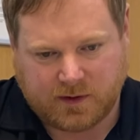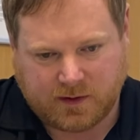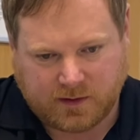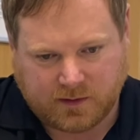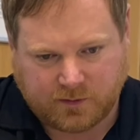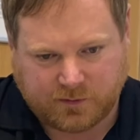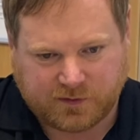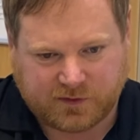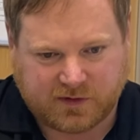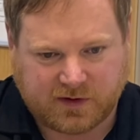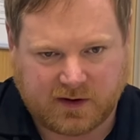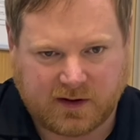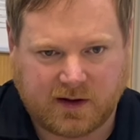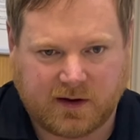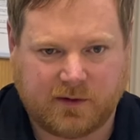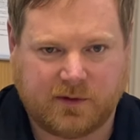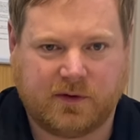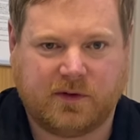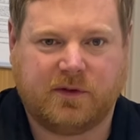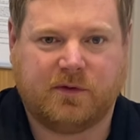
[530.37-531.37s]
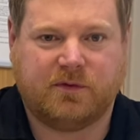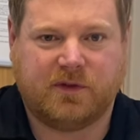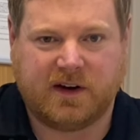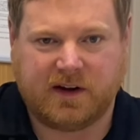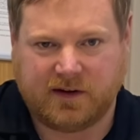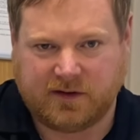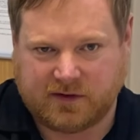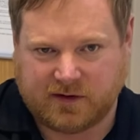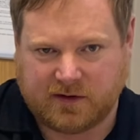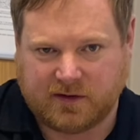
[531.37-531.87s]
Obviously those
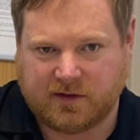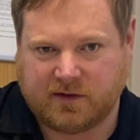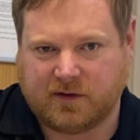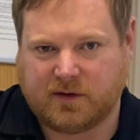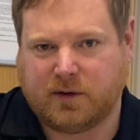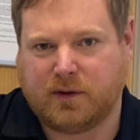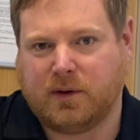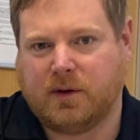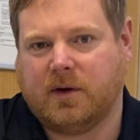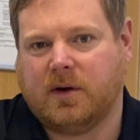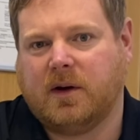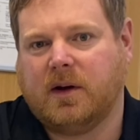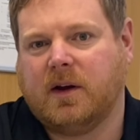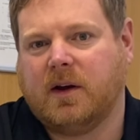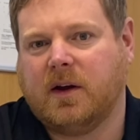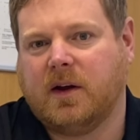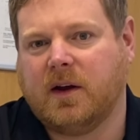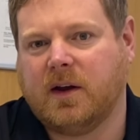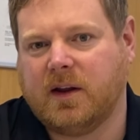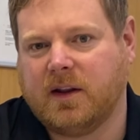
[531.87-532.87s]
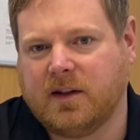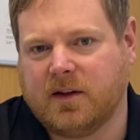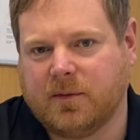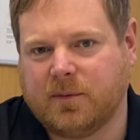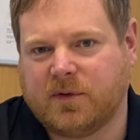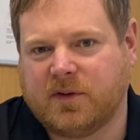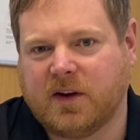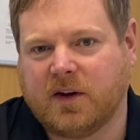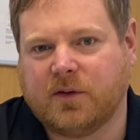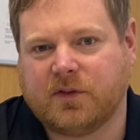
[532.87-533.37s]
reasons are in
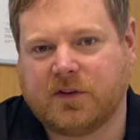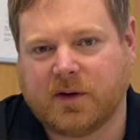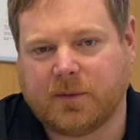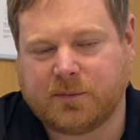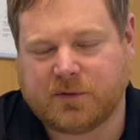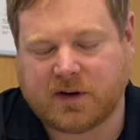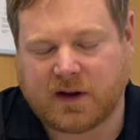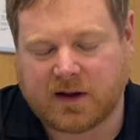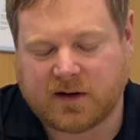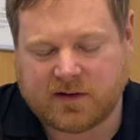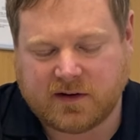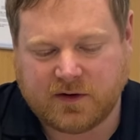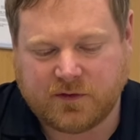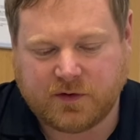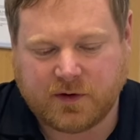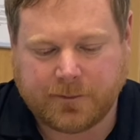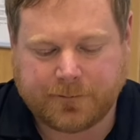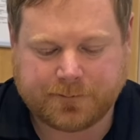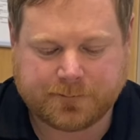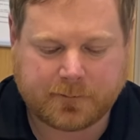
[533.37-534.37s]
themselves subjective.